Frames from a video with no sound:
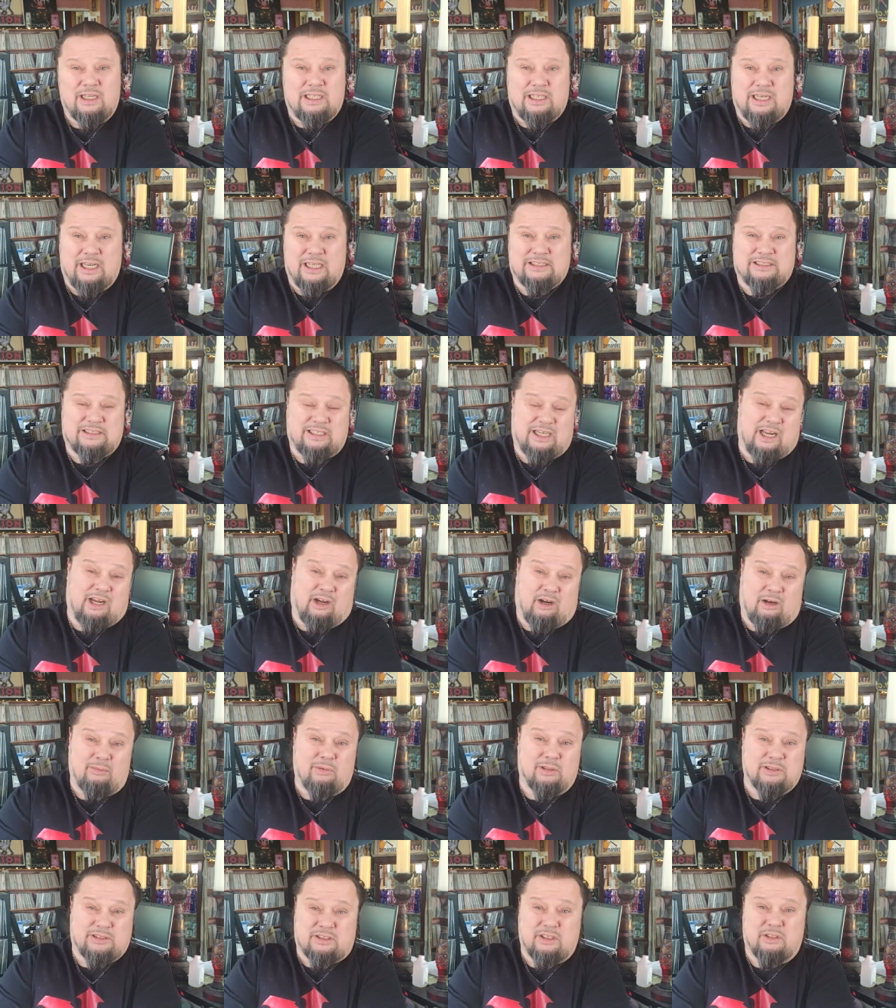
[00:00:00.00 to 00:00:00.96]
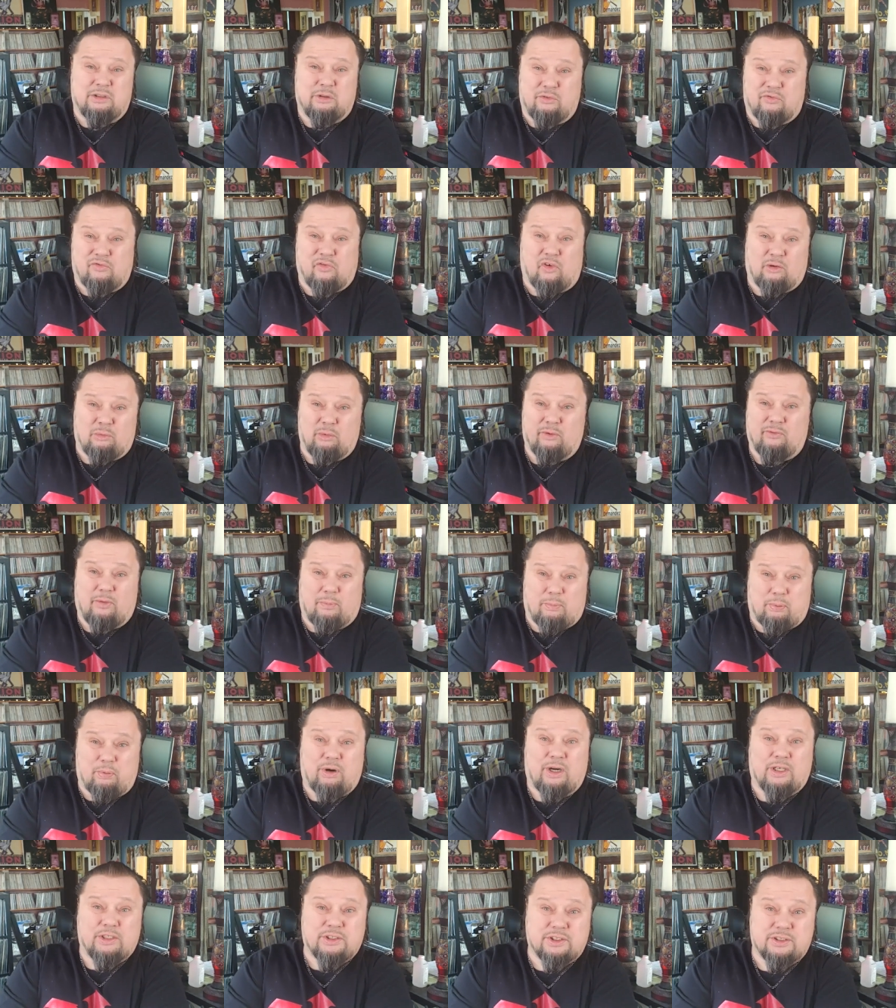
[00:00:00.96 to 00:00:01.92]
It's almost a new form of
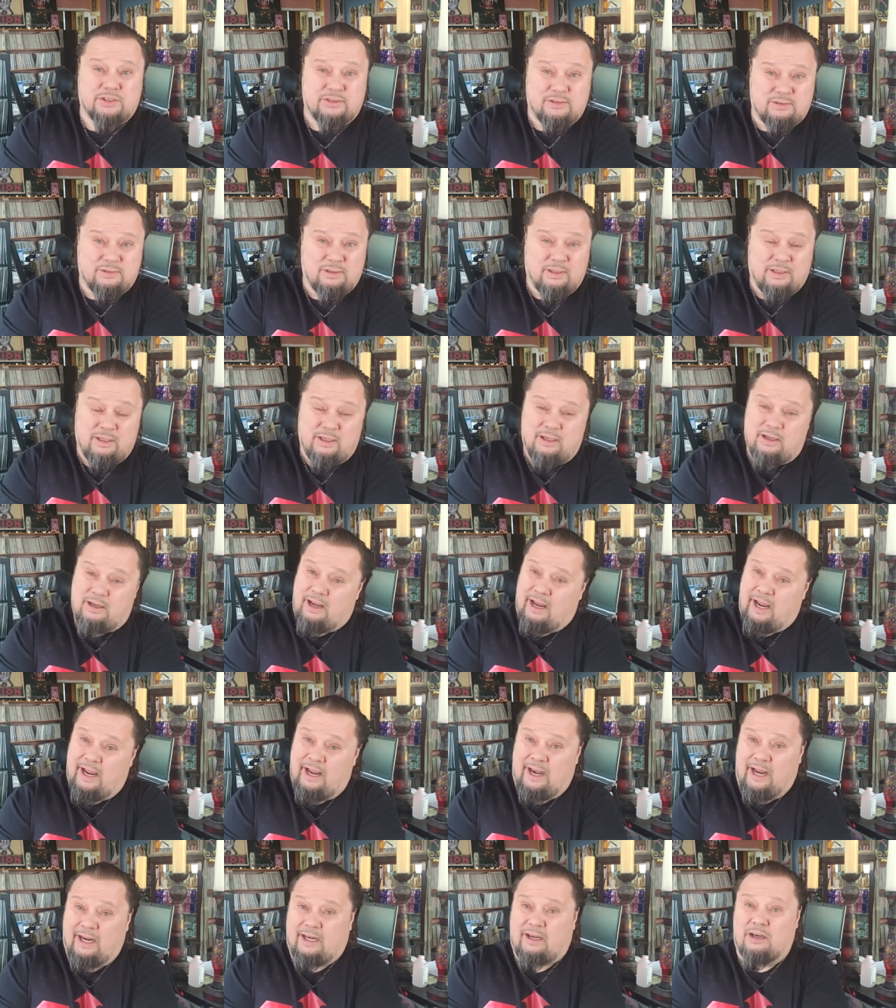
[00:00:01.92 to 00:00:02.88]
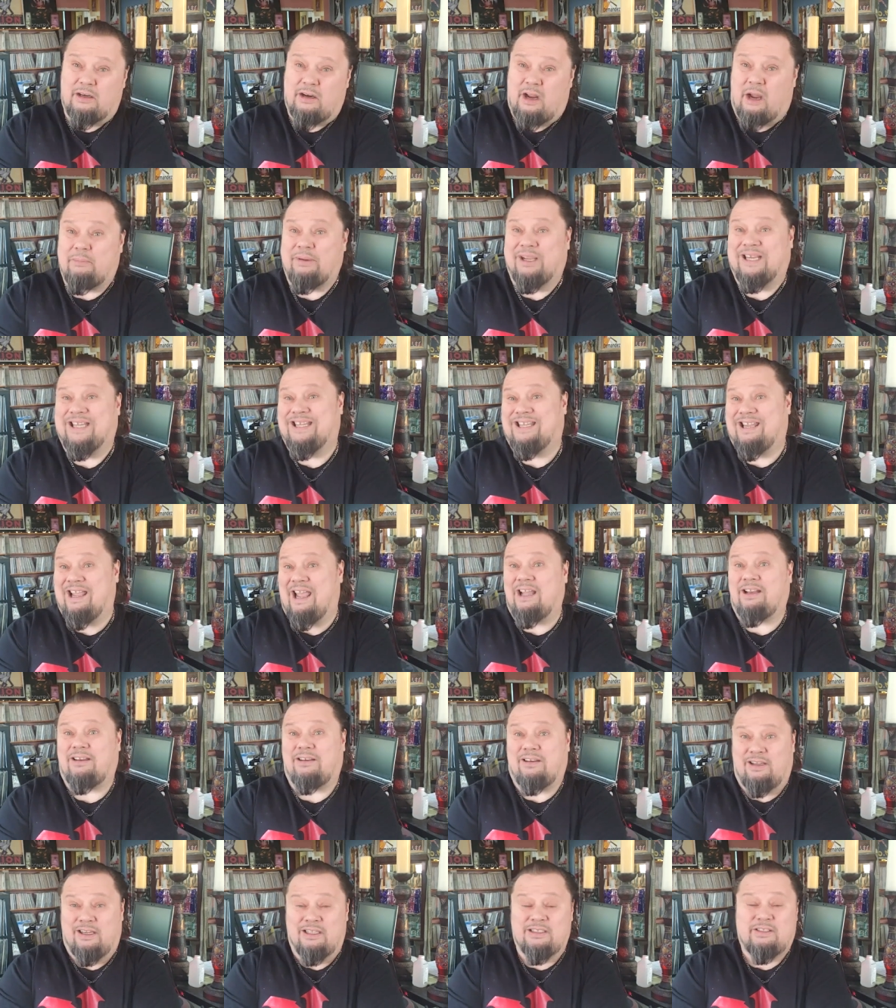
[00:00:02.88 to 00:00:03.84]
oppression. And economic
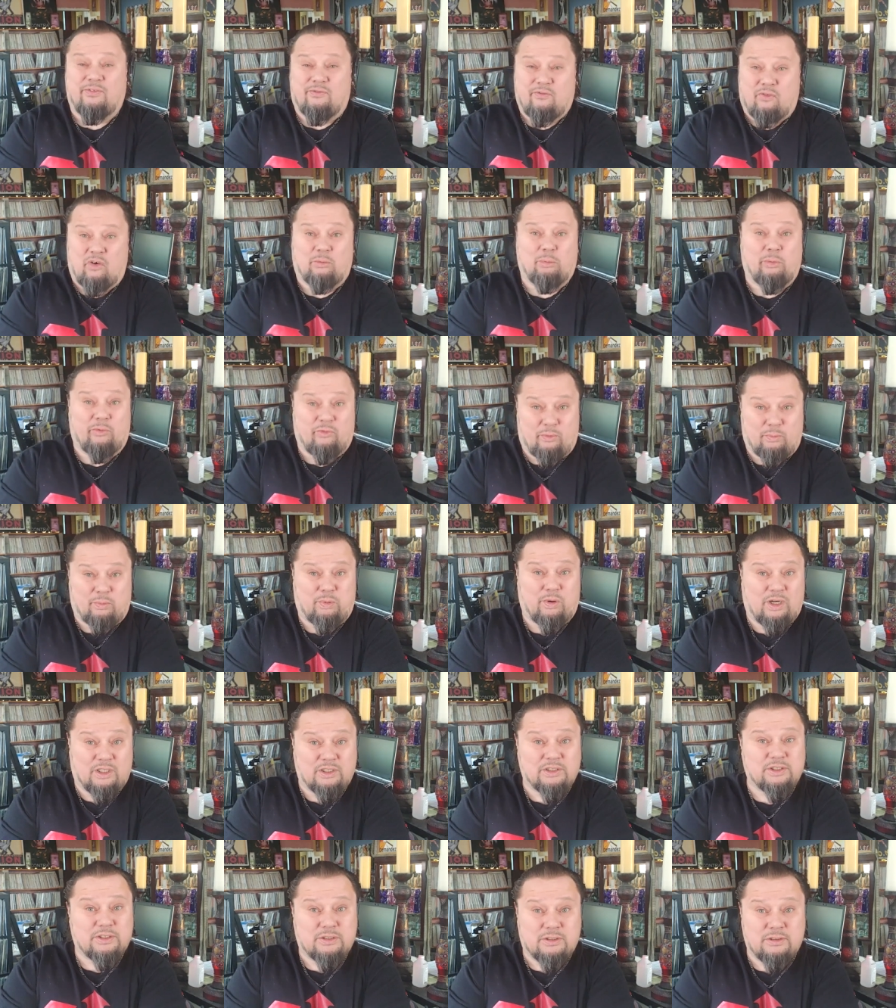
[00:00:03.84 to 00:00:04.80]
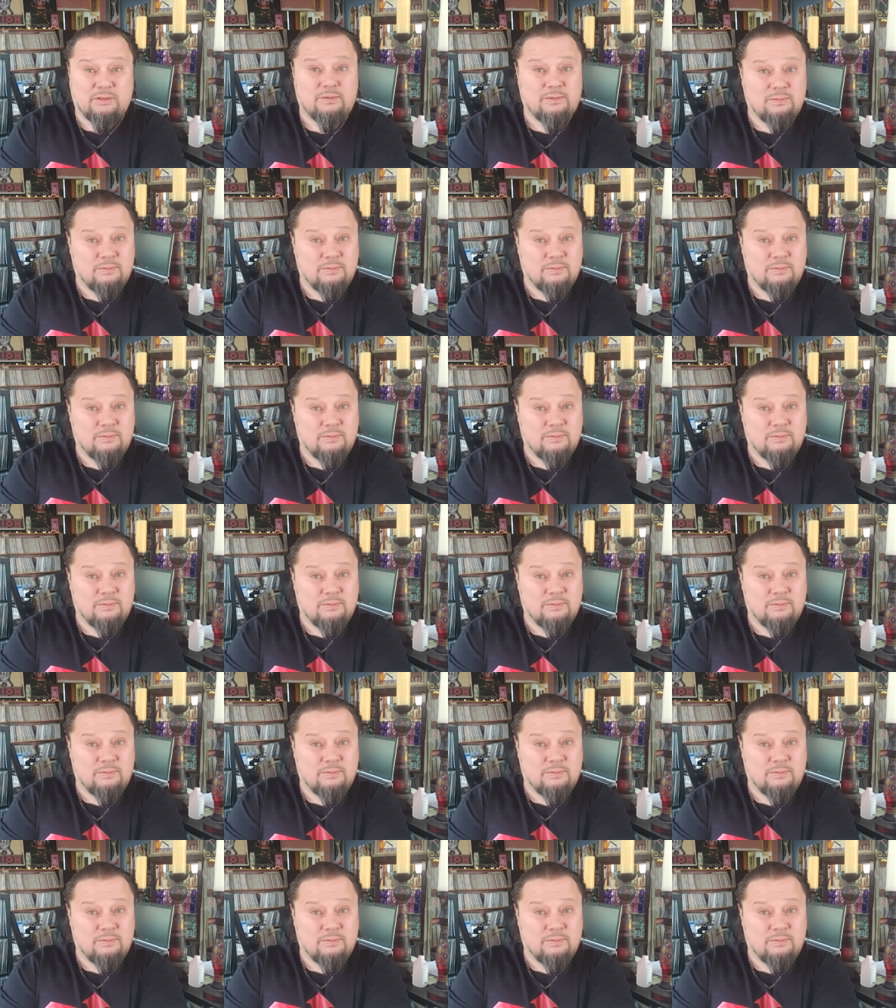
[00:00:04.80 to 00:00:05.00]
debt is a form of oppression.